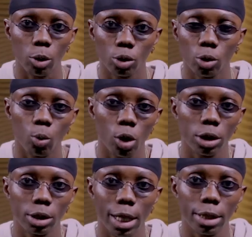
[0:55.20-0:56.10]
months. So
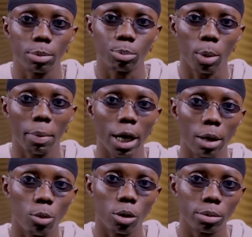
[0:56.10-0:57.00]
one is like the proper
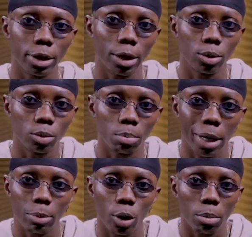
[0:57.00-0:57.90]
album titled
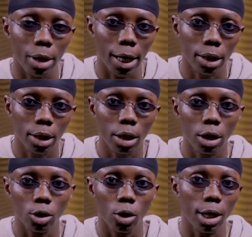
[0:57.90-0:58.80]
Bad Boy Blaq.
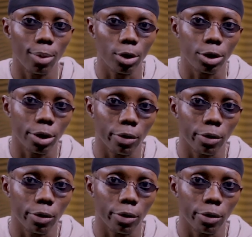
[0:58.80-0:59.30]
The other one is